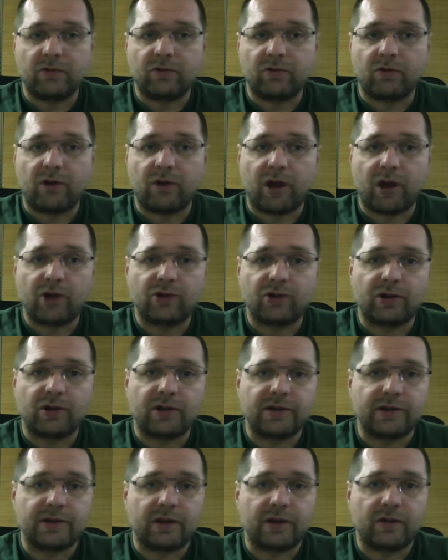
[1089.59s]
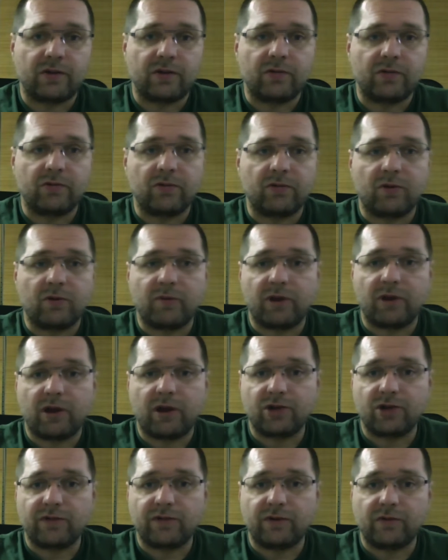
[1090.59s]
connection and secure
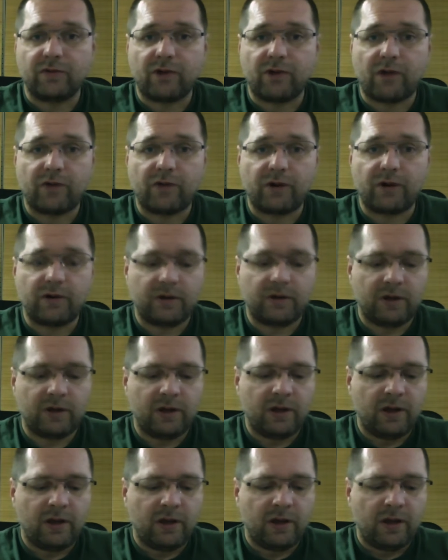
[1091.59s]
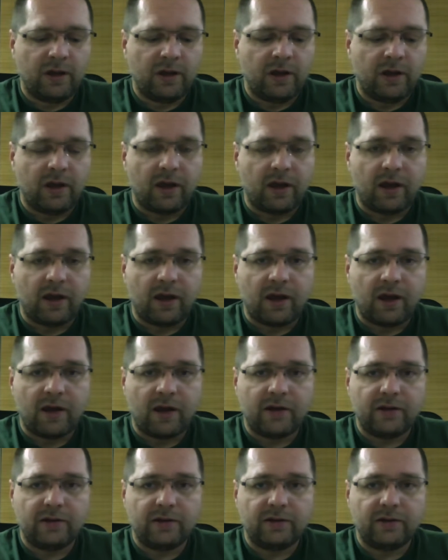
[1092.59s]
communication with your router.
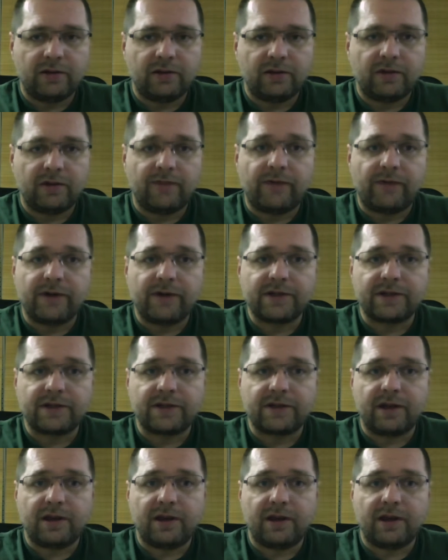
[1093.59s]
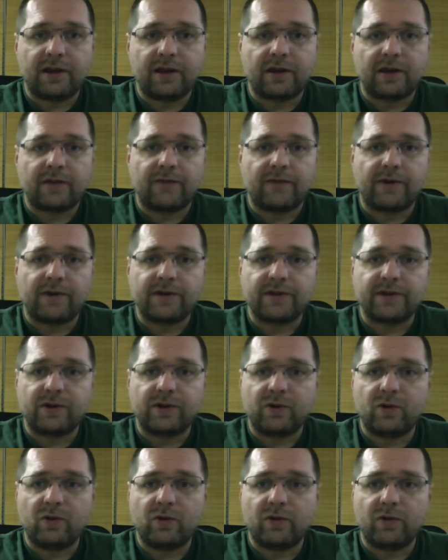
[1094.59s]
And the first
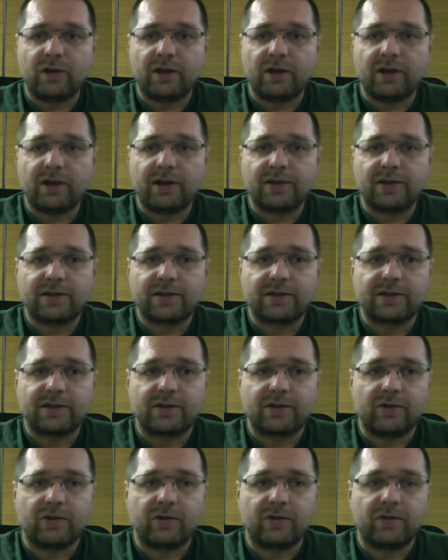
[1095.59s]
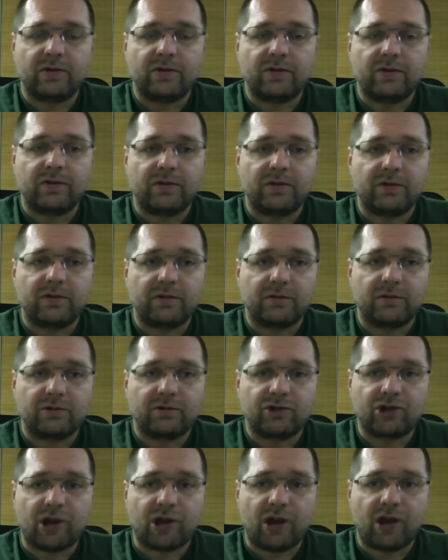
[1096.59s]
rule is to
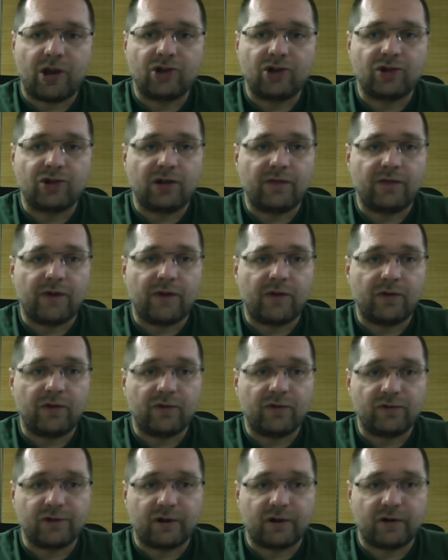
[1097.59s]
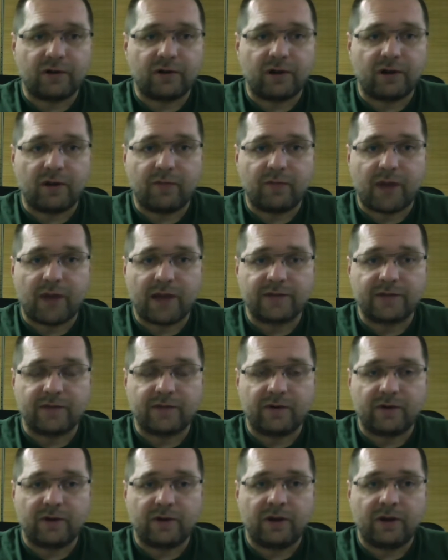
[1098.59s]
change default user and password.